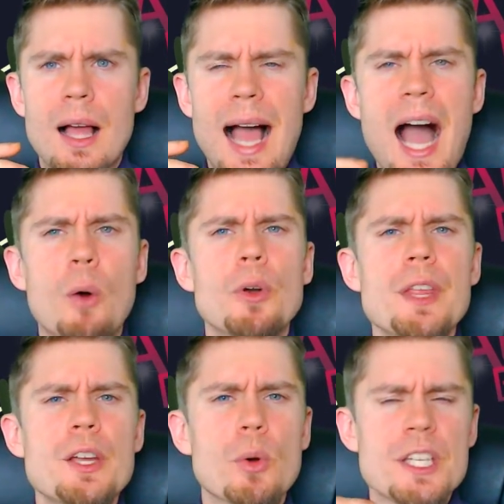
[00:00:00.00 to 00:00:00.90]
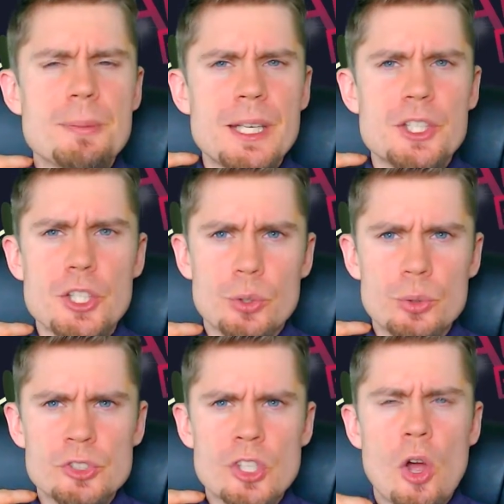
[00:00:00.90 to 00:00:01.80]
How are they going to be
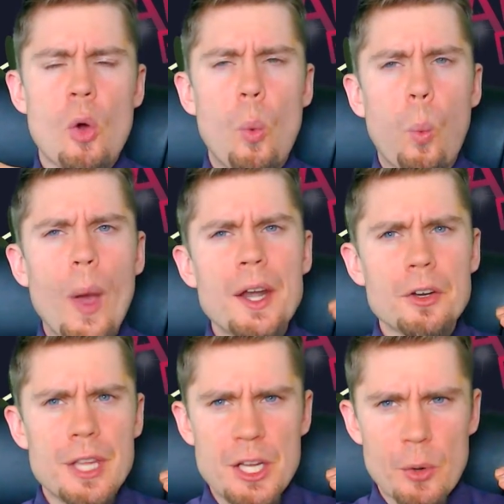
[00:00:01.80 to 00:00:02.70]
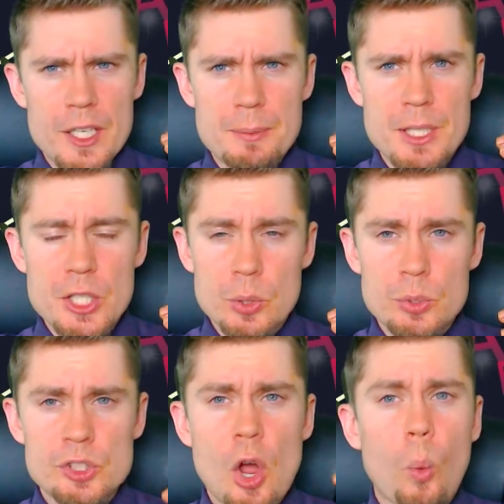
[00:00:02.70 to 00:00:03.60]
used? When are they going to be
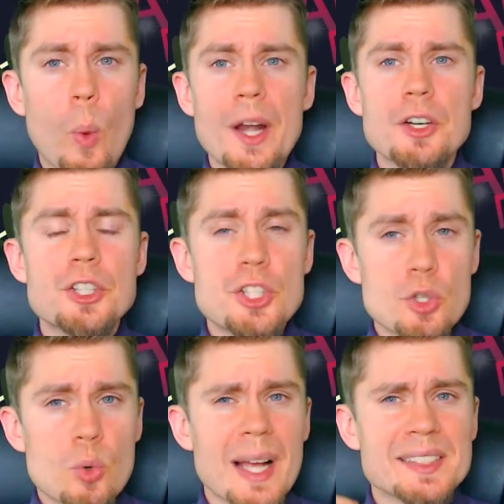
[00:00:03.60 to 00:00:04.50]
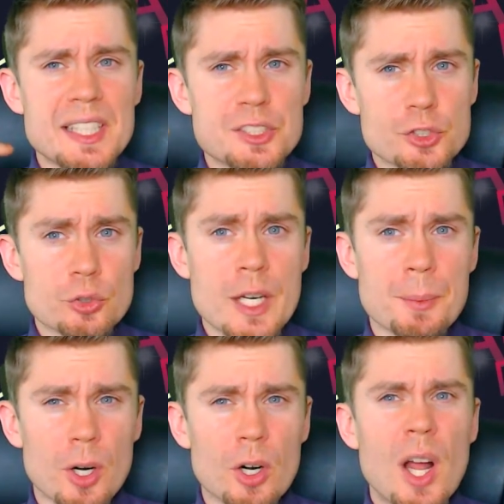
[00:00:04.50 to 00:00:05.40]
used? When are you as a
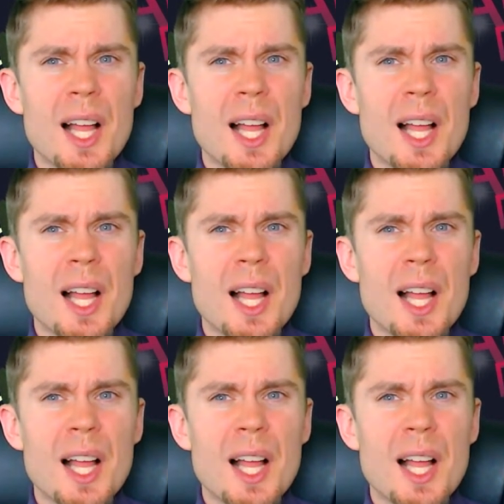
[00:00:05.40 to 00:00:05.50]
streamer